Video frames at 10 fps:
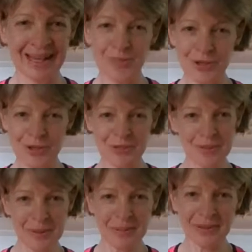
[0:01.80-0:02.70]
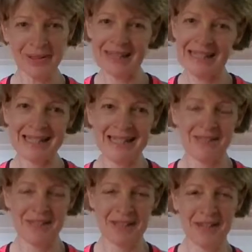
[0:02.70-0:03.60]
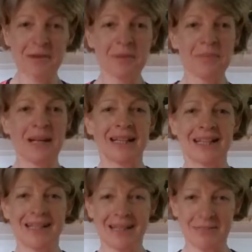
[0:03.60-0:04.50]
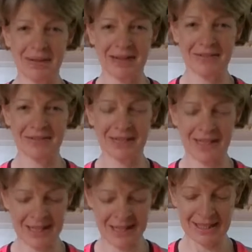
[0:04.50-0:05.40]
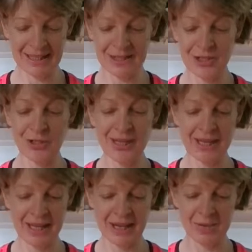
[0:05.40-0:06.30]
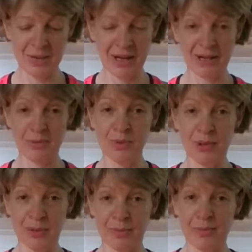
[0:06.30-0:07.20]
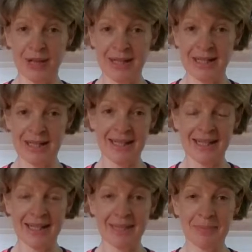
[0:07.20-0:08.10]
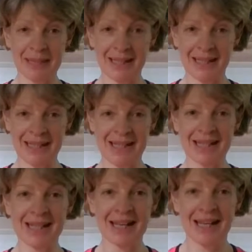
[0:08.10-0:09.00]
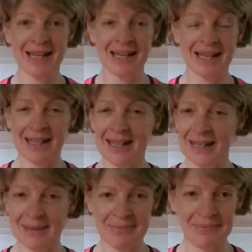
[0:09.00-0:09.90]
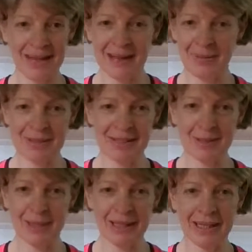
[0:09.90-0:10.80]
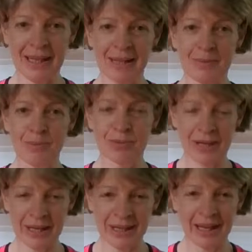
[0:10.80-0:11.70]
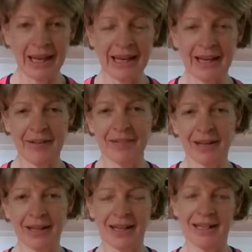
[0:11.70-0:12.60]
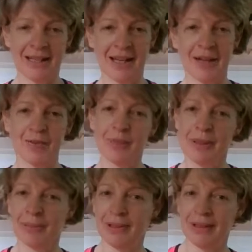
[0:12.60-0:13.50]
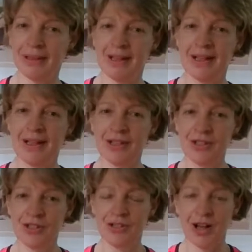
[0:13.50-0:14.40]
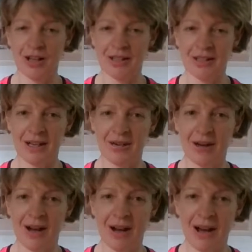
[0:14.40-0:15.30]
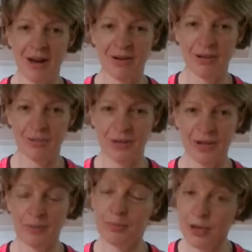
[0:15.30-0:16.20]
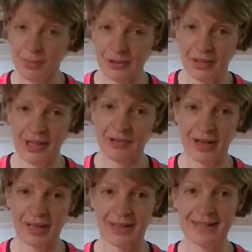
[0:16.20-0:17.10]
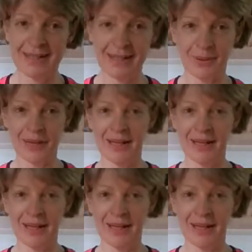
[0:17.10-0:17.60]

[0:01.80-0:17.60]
Beautiful people, this is Lavinia from Pilates and Mindfulness, and today while we were practicing Pilates, I was explaining the breathing, and I realized a lot of people do not know how to breathe properly, correctly. So